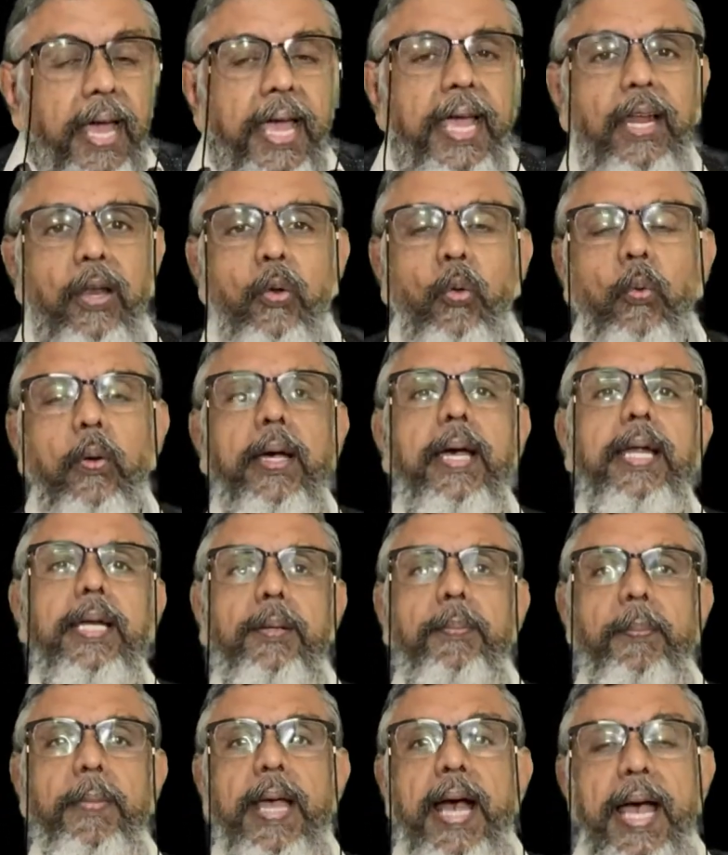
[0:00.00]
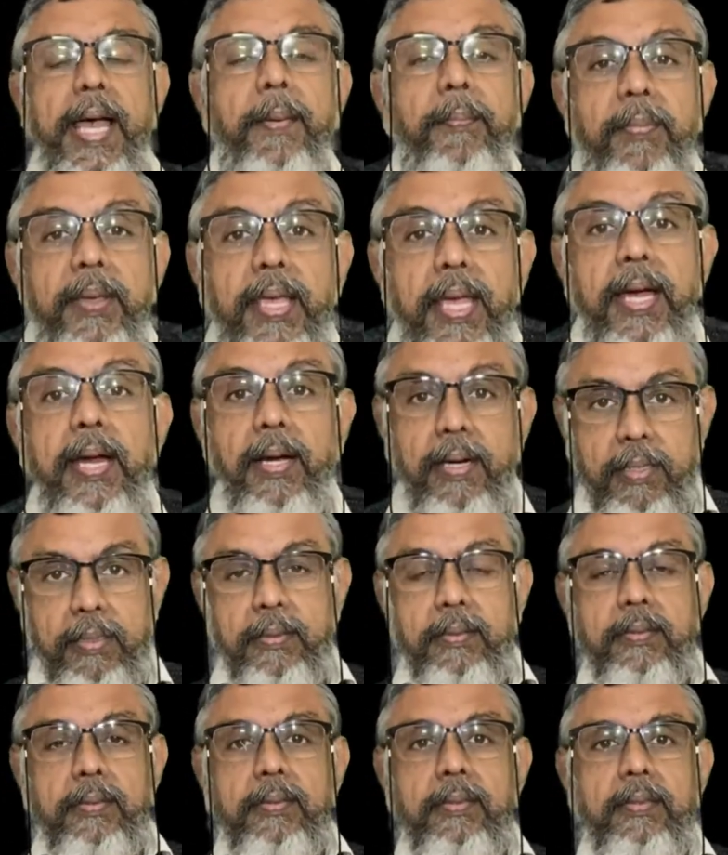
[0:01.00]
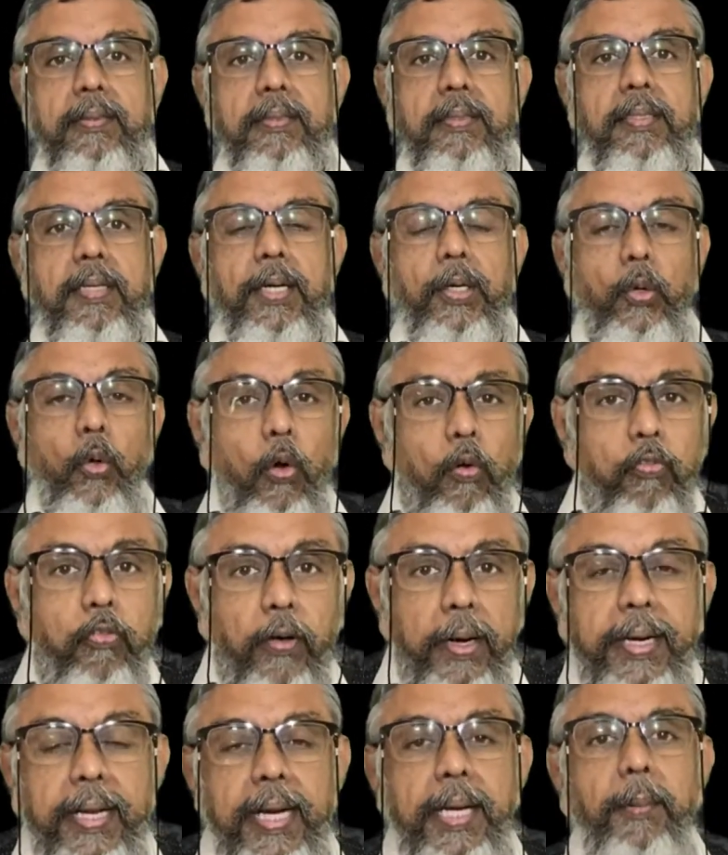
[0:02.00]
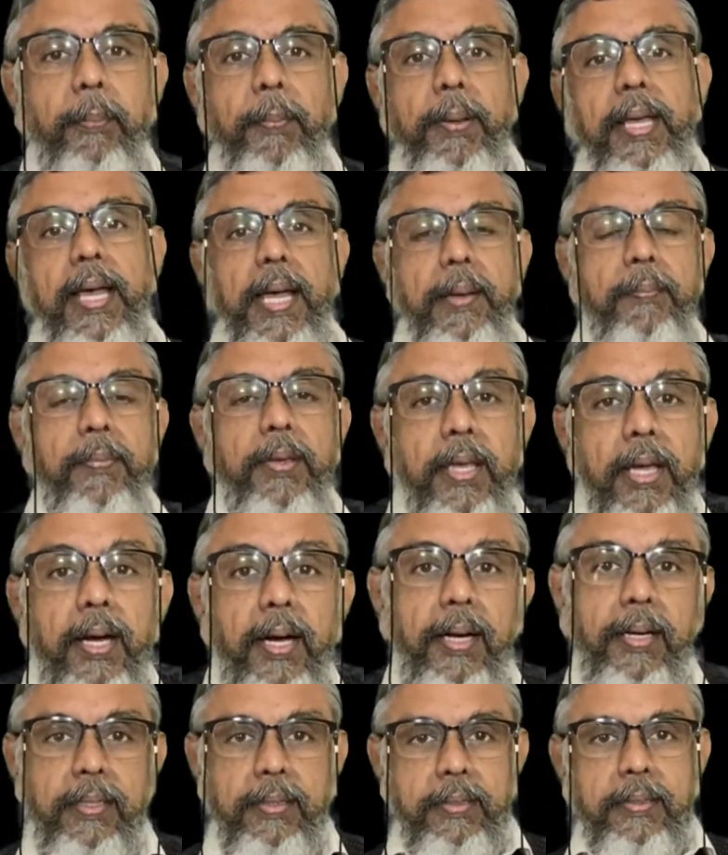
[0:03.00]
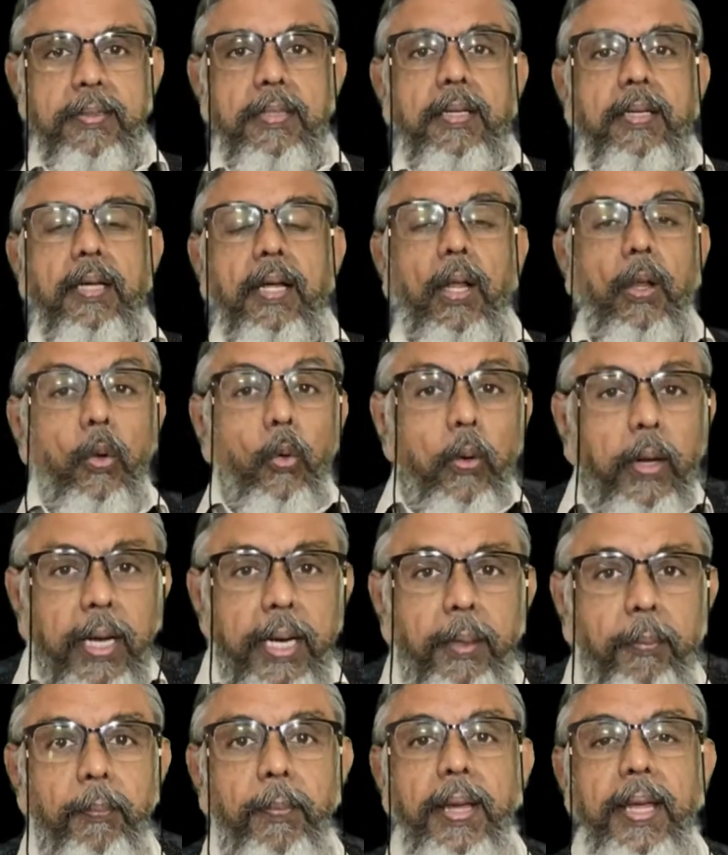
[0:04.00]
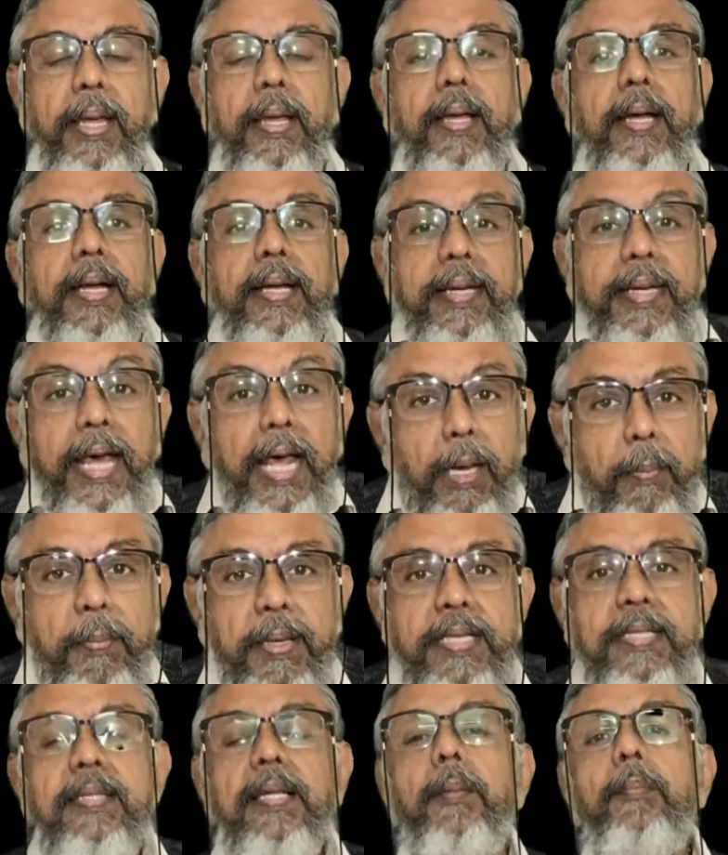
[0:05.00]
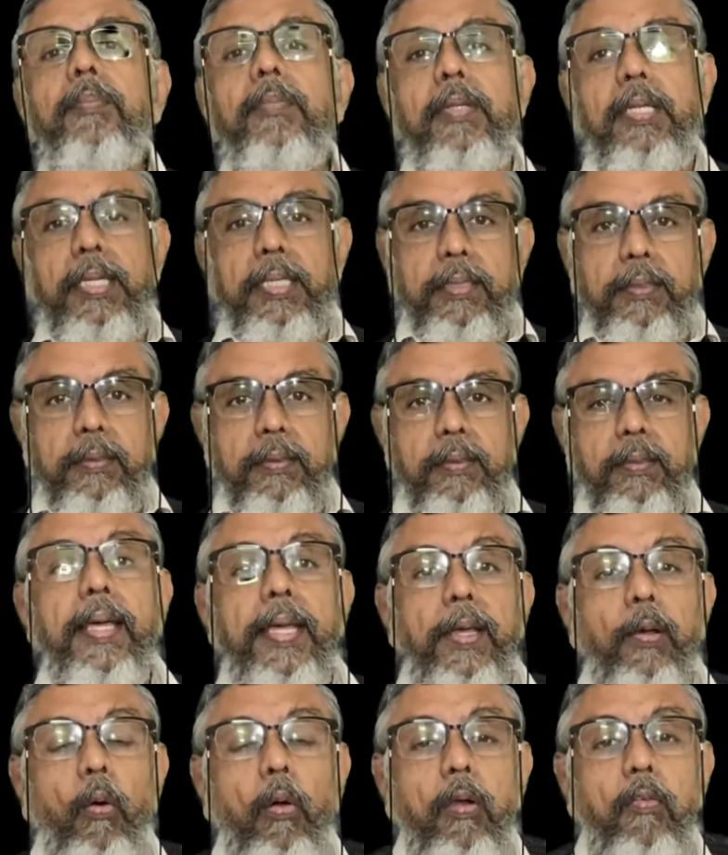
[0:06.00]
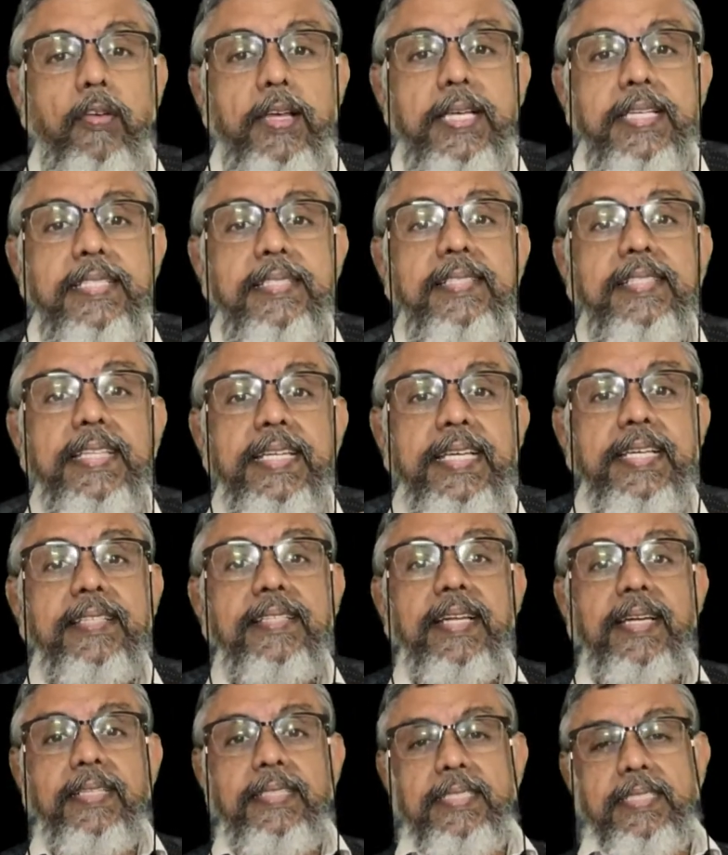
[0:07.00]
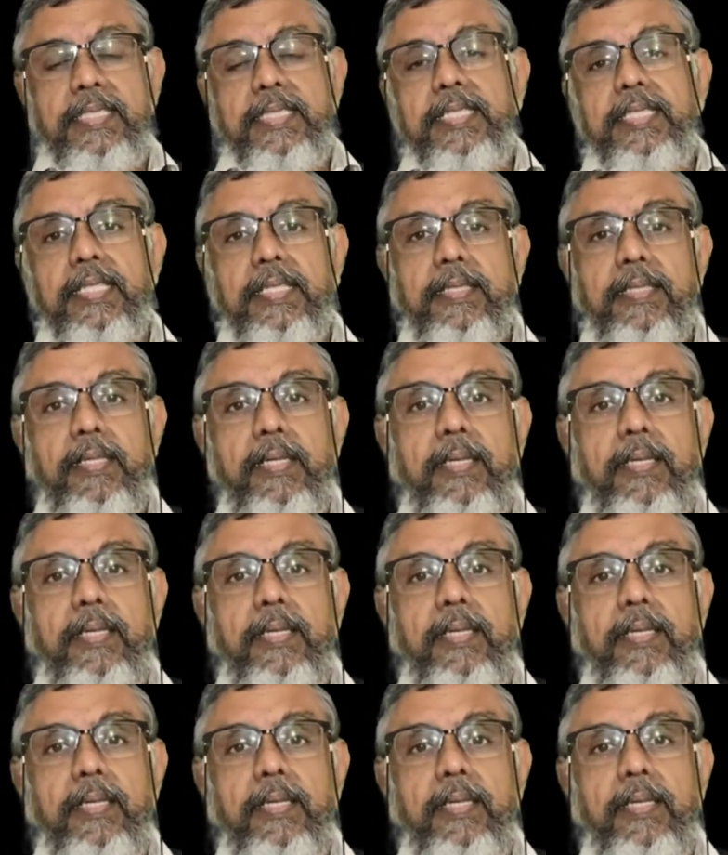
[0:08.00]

Hey, look at me, I am here. Don't forget me, I am here. Look at me, tell me something. He always seeks attention.